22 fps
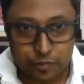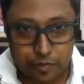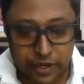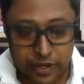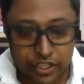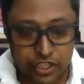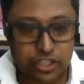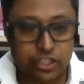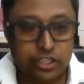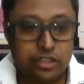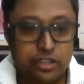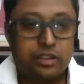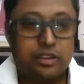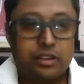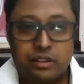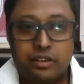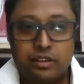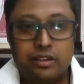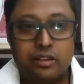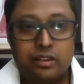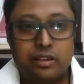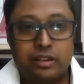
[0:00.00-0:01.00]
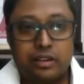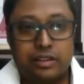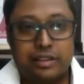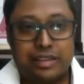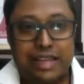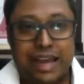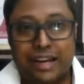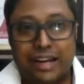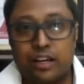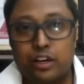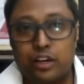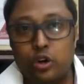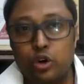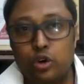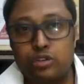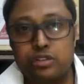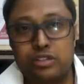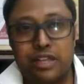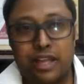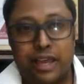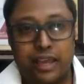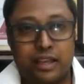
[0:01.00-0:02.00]
pitch, that
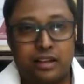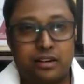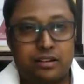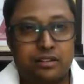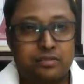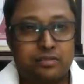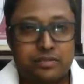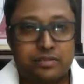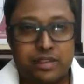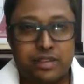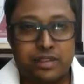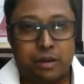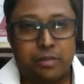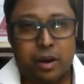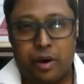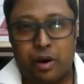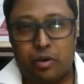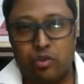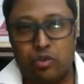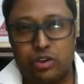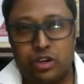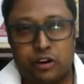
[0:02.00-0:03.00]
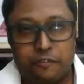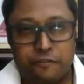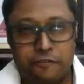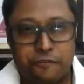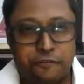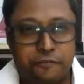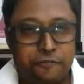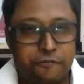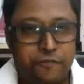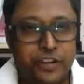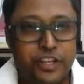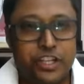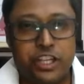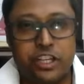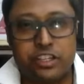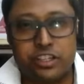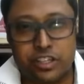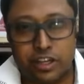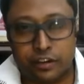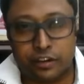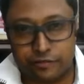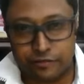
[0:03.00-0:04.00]
looks like some amount of fishy
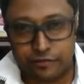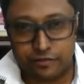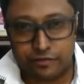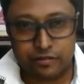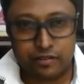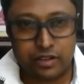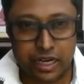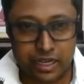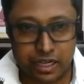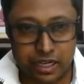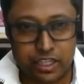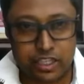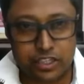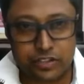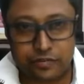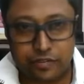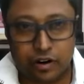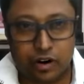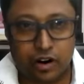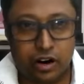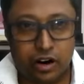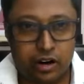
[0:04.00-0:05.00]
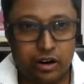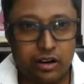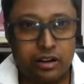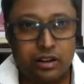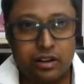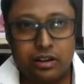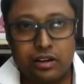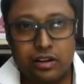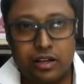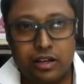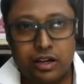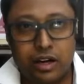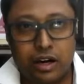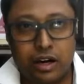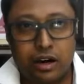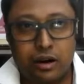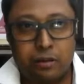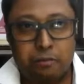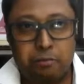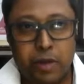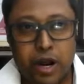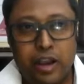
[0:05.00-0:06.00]
stuff, at least for
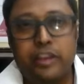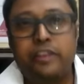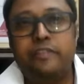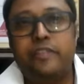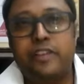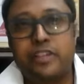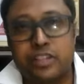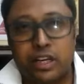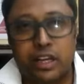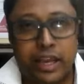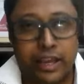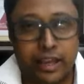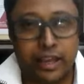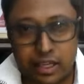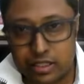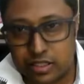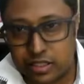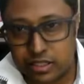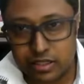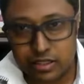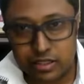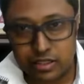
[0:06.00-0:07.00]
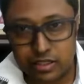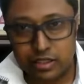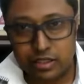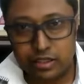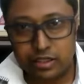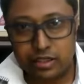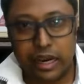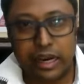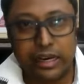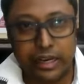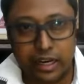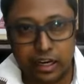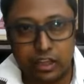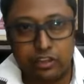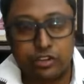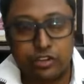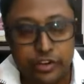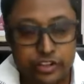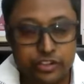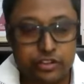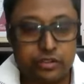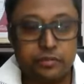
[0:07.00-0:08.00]
an investor like us. I'll tell you the
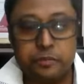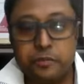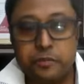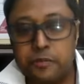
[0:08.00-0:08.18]
reason.